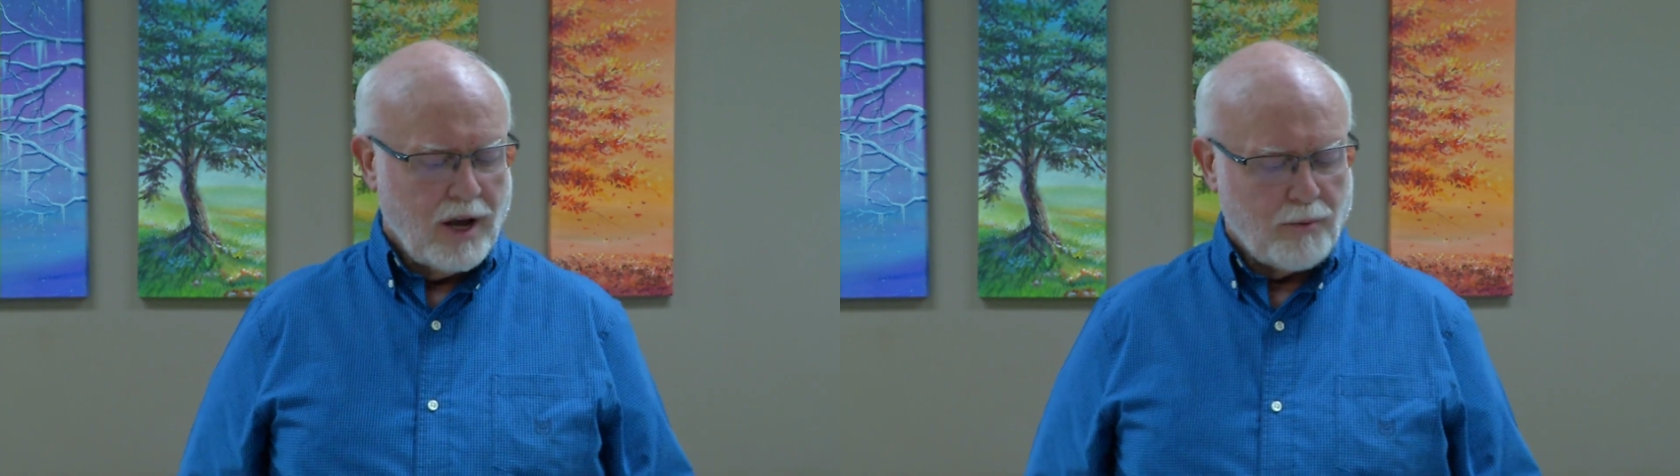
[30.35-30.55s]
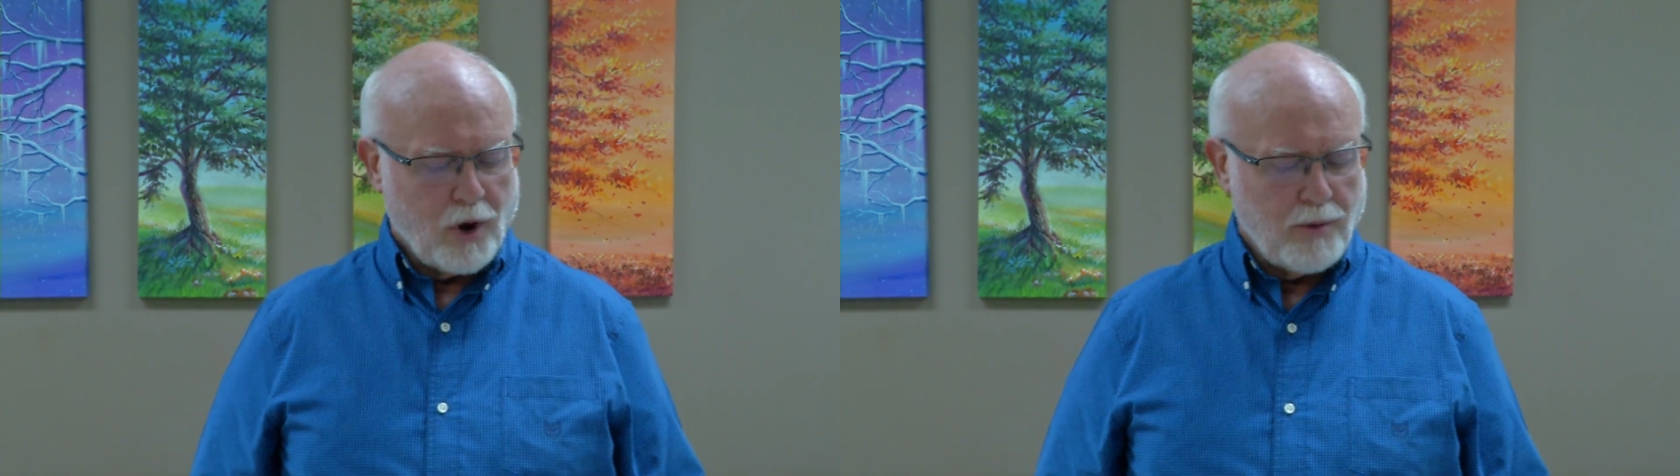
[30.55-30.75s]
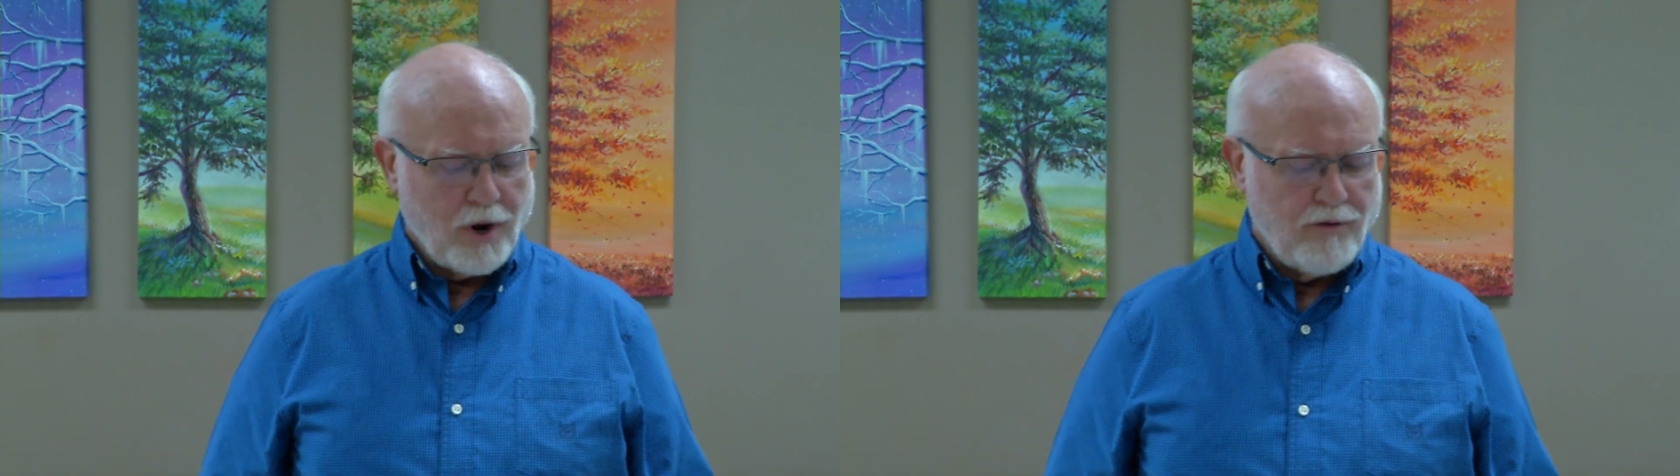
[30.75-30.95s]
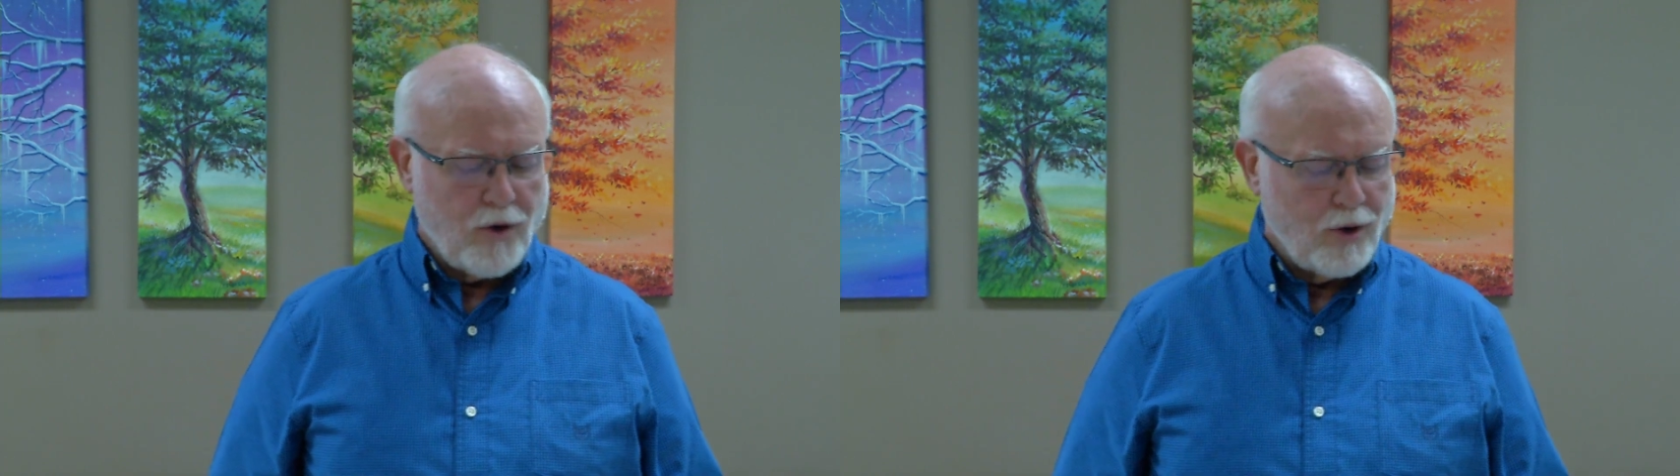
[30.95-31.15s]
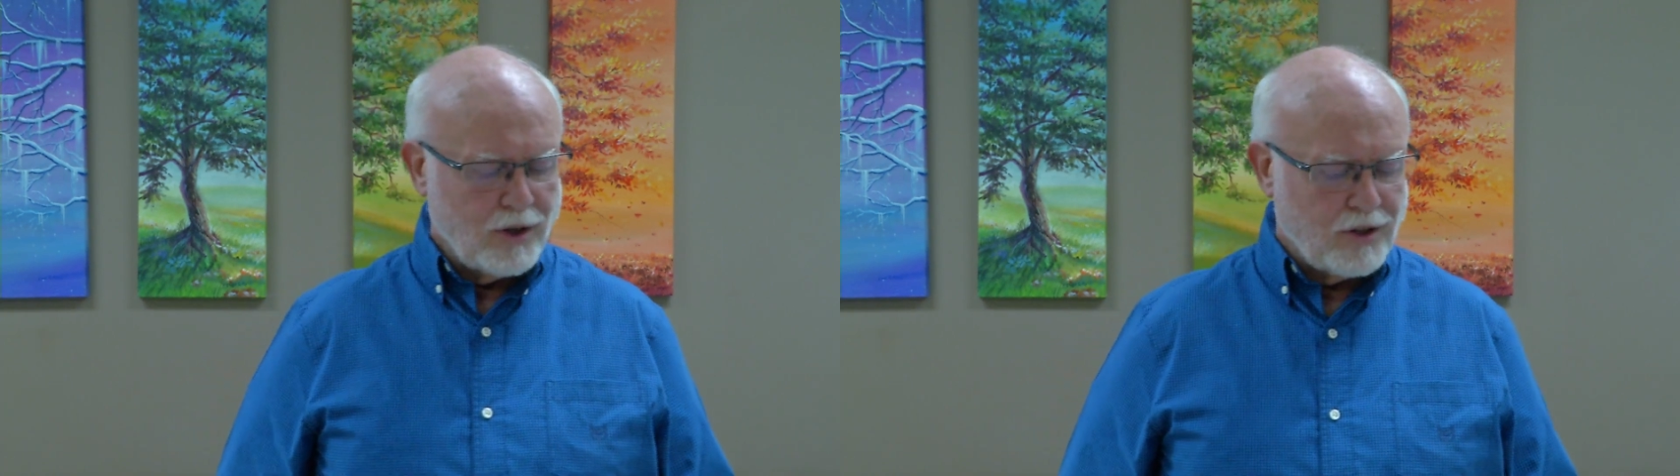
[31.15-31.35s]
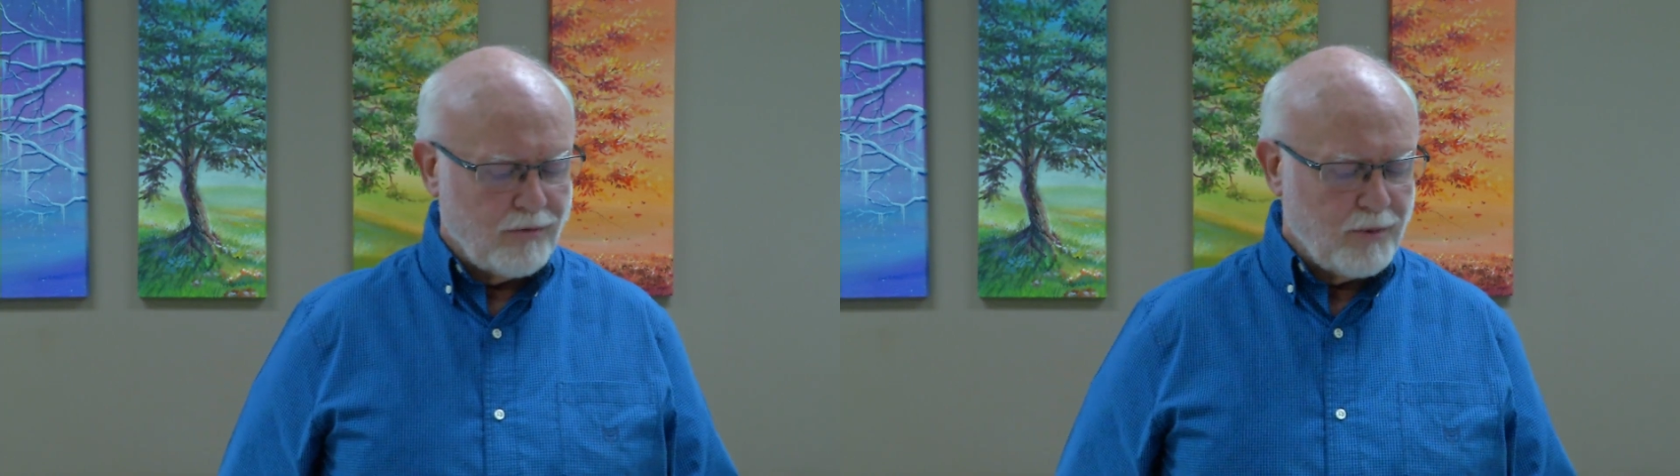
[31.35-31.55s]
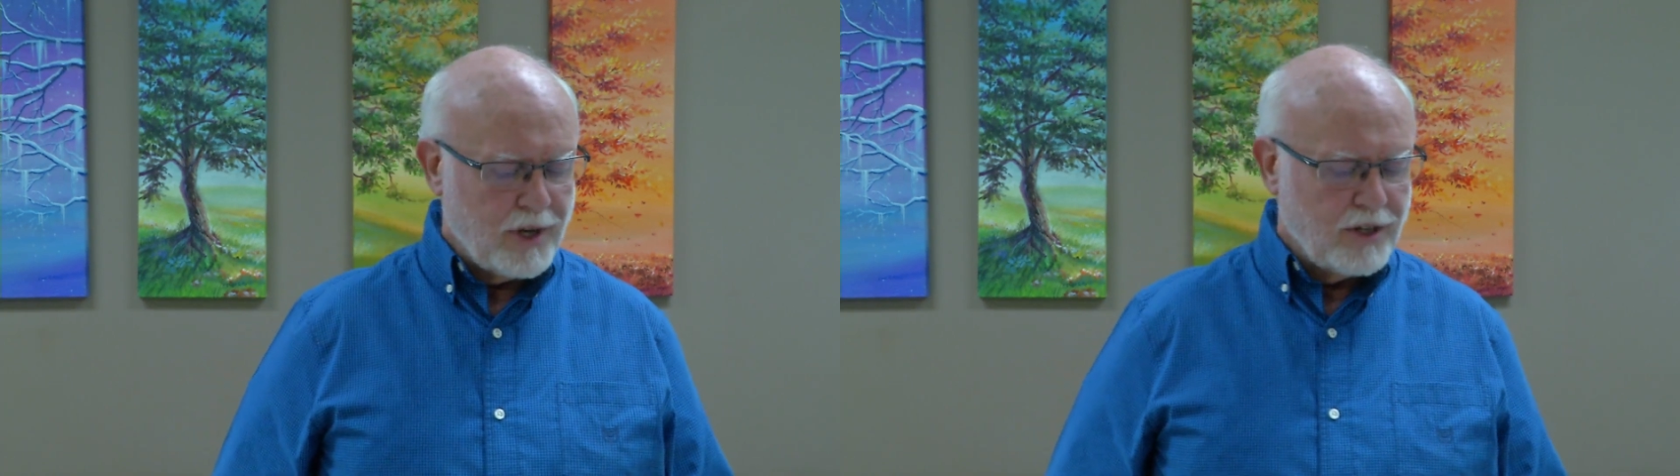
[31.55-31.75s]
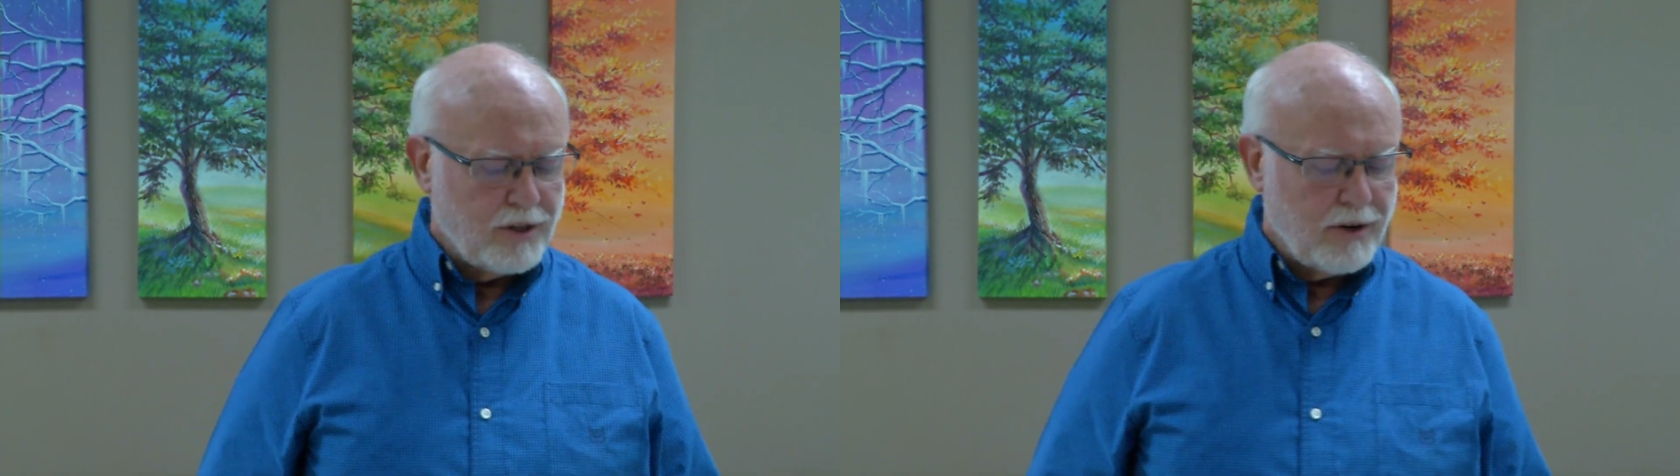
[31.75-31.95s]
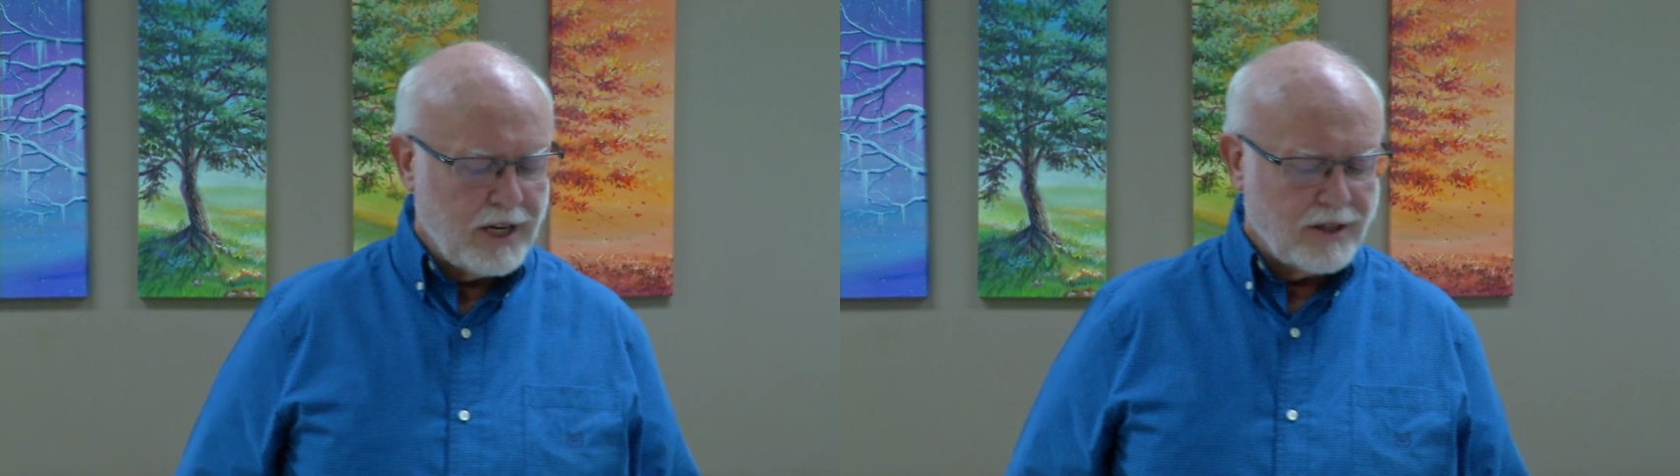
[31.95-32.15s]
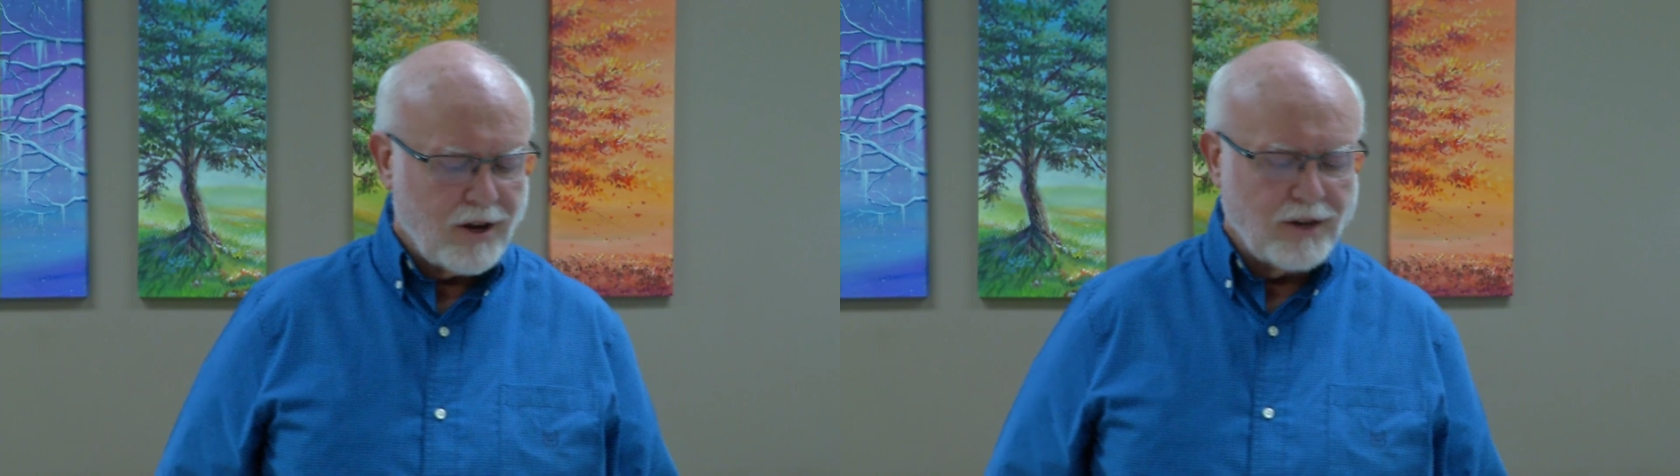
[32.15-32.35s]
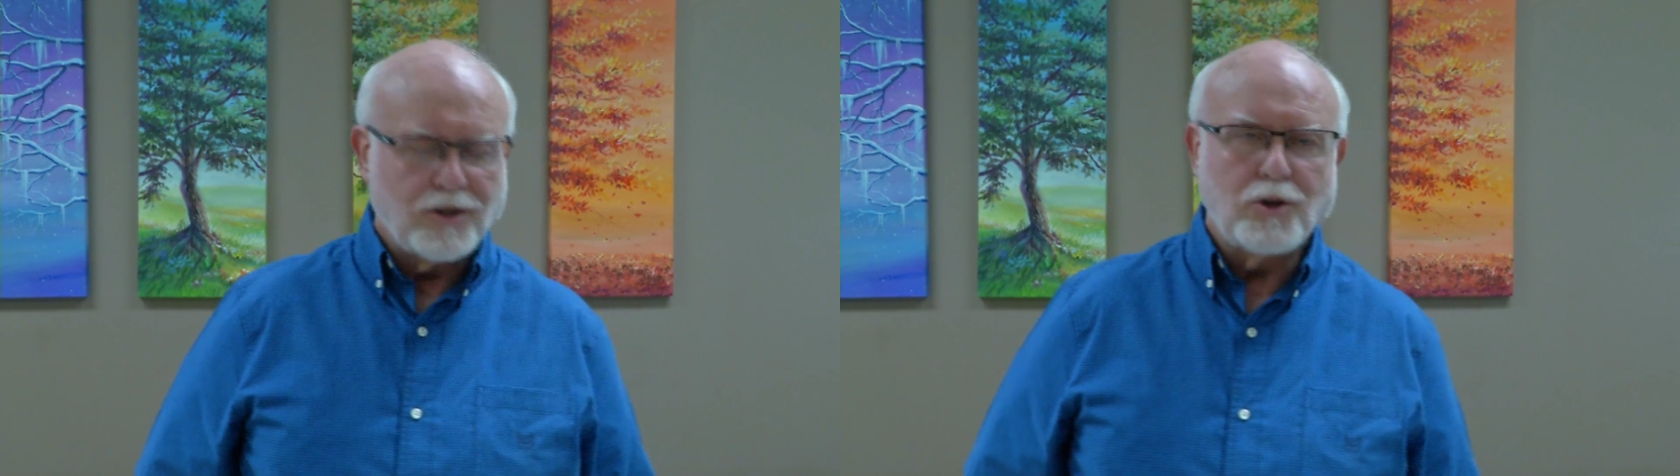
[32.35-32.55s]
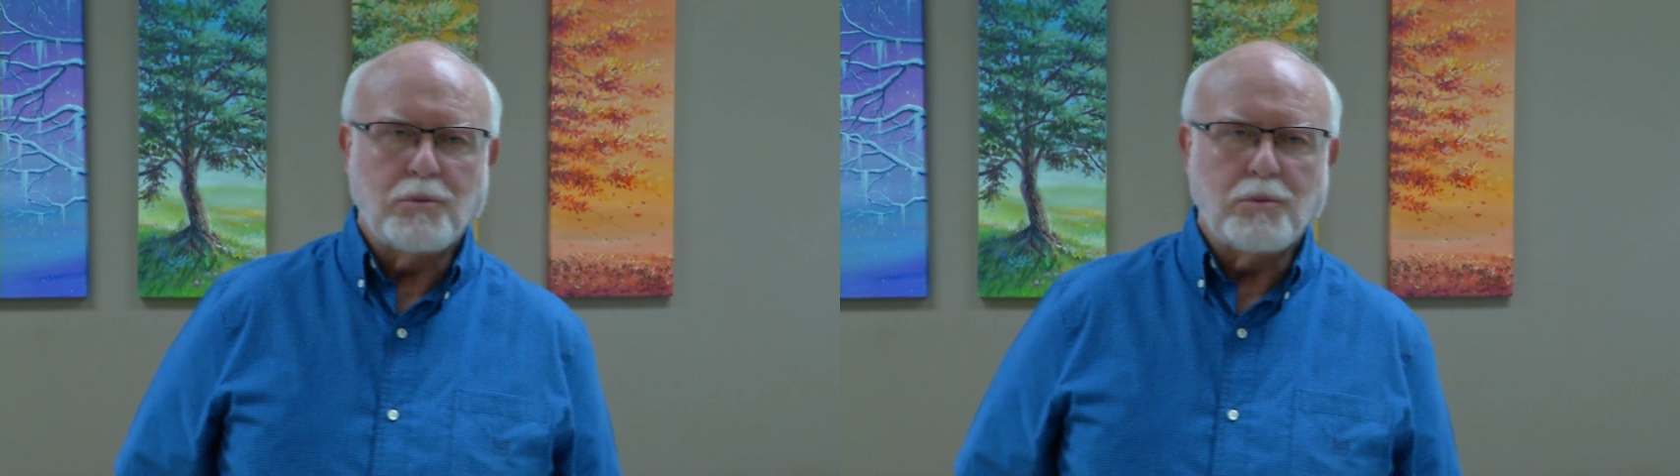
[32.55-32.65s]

A primary focus of ministry is also